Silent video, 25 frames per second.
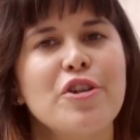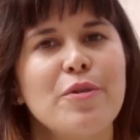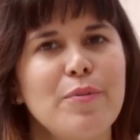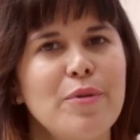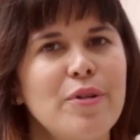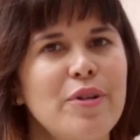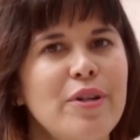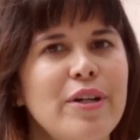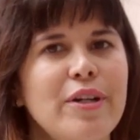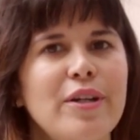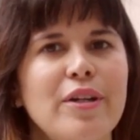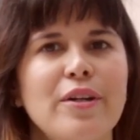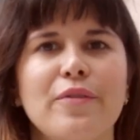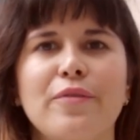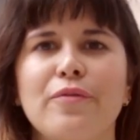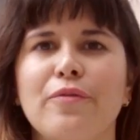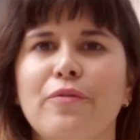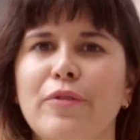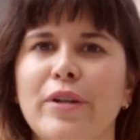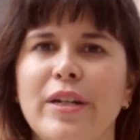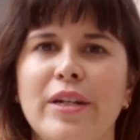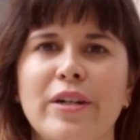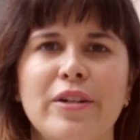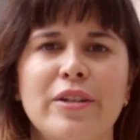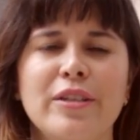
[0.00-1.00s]
community of
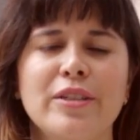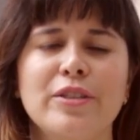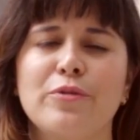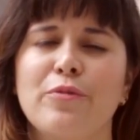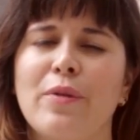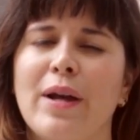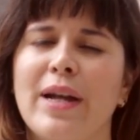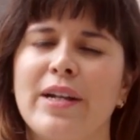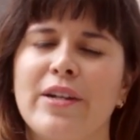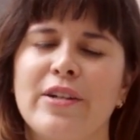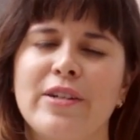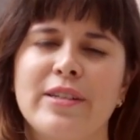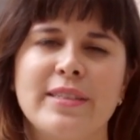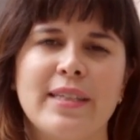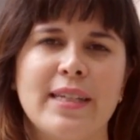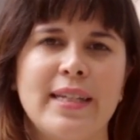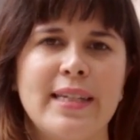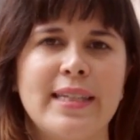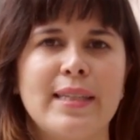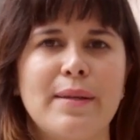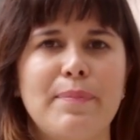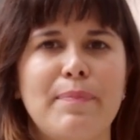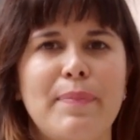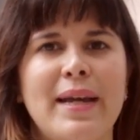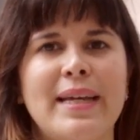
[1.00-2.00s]
readers, writers, and
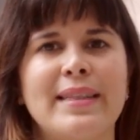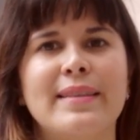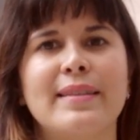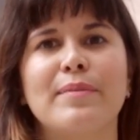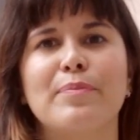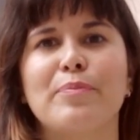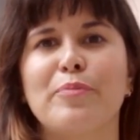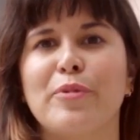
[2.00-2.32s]
independent